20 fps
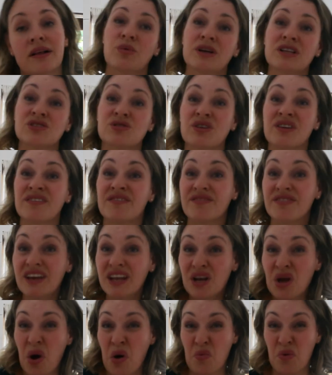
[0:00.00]
When it's on a
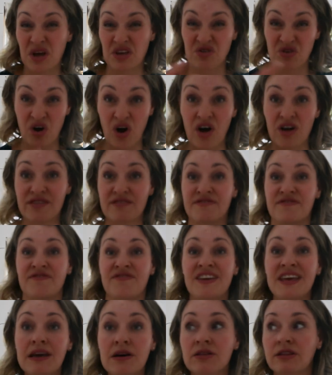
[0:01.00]
video where you can't
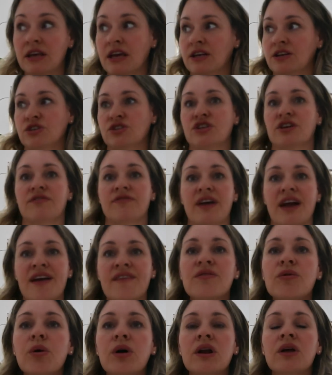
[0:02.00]
feel the energy of
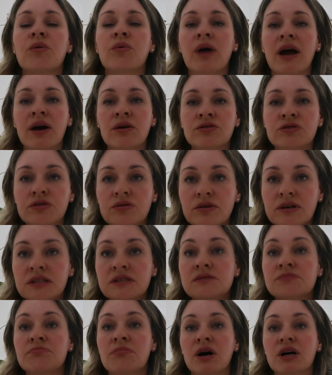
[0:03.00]
everyone around you,
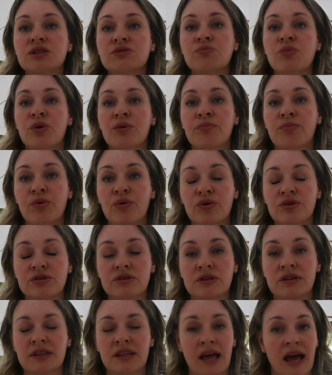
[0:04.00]
it's much more
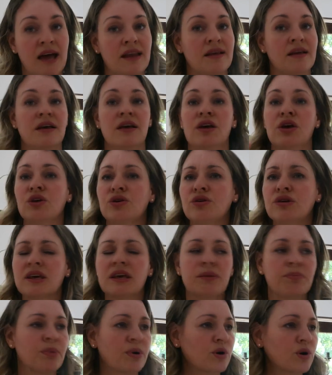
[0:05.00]
important that you
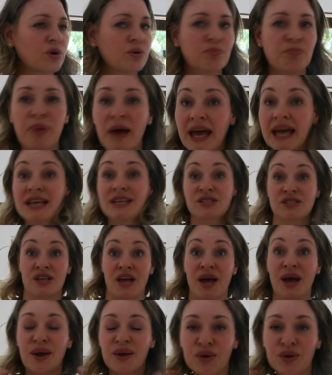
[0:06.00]
keep a good pace,